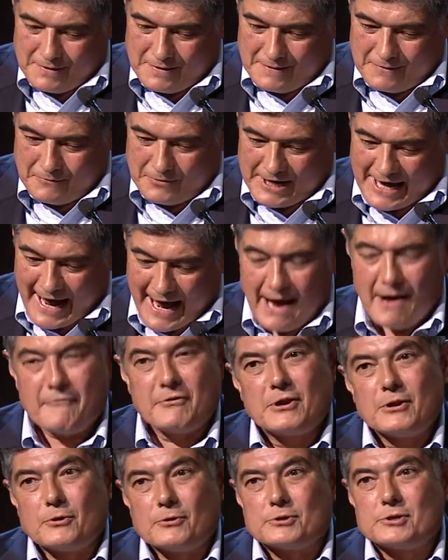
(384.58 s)
We have
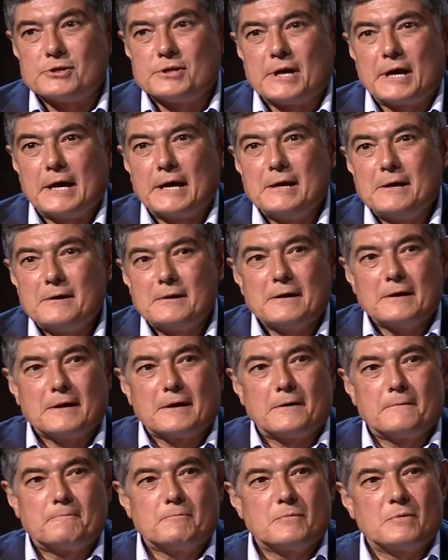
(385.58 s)
here today
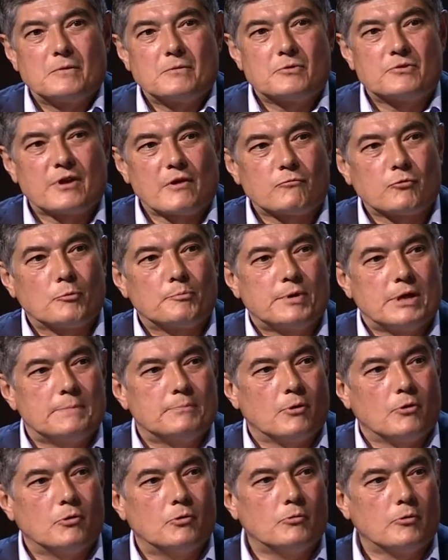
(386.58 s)
several
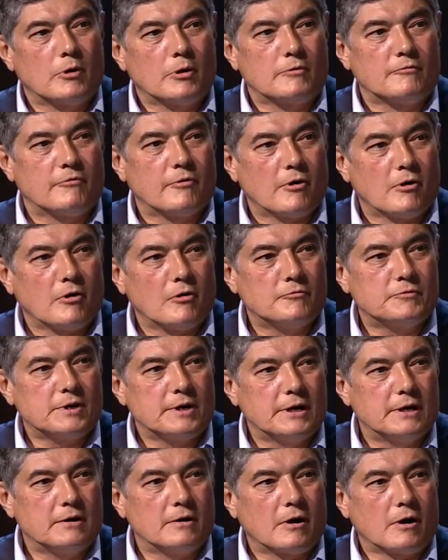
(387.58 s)
people who are involved
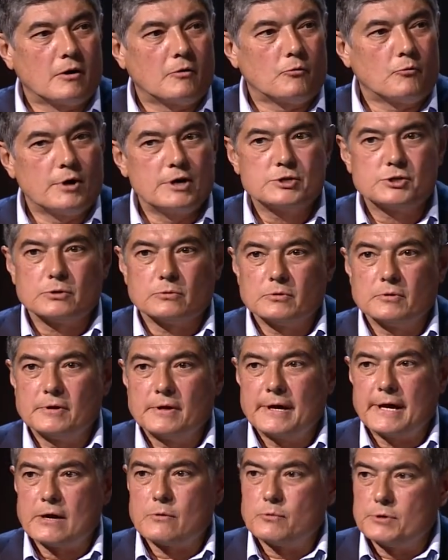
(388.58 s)
in our racial
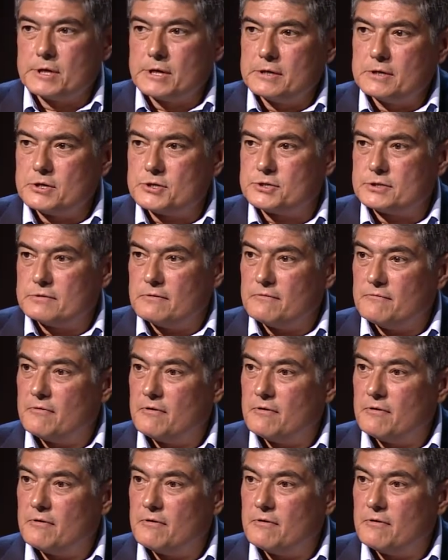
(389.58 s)
equity initiative,